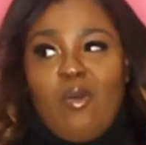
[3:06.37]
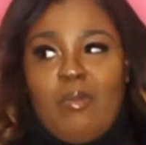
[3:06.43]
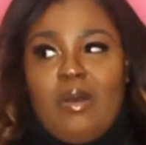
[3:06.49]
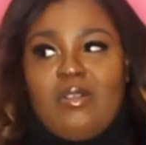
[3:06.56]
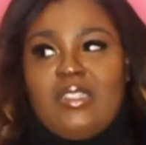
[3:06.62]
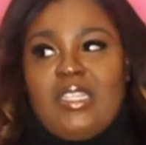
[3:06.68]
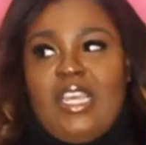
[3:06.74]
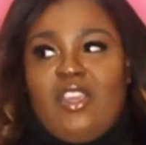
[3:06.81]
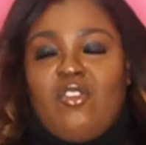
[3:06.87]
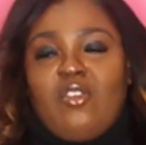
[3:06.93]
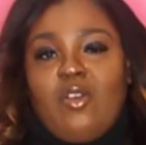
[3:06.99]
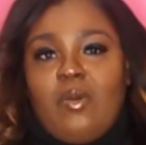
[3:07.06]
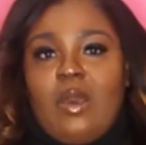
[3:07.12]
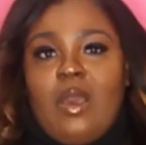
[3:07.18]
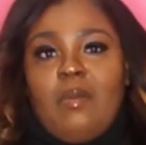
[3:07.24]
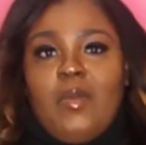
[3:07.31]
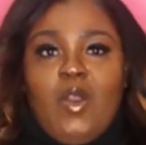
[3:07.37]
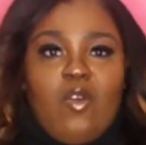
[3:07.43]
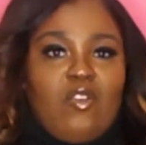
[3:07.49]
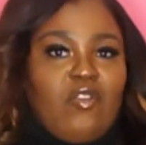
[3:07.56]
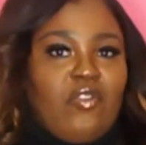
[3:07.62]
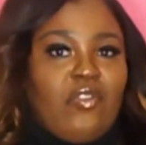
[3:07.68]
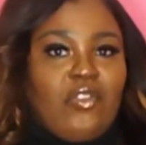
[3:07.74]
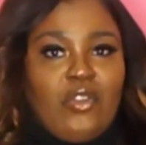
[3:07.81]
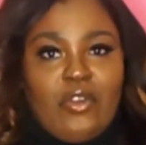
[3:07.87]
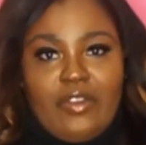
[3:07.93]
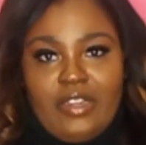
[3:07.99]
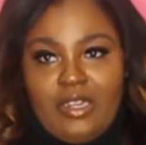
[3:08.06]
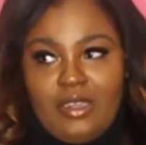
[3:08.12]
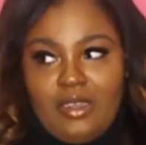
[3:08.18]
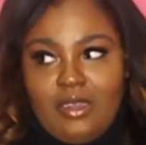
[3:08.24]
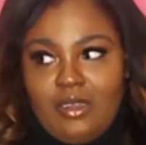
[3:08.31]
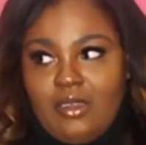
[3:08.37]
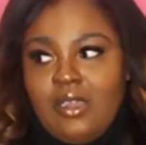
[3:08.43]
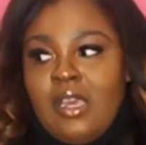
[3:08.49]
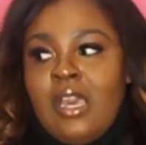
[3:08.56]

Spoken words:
I was like, you know what? I'm going to Florida,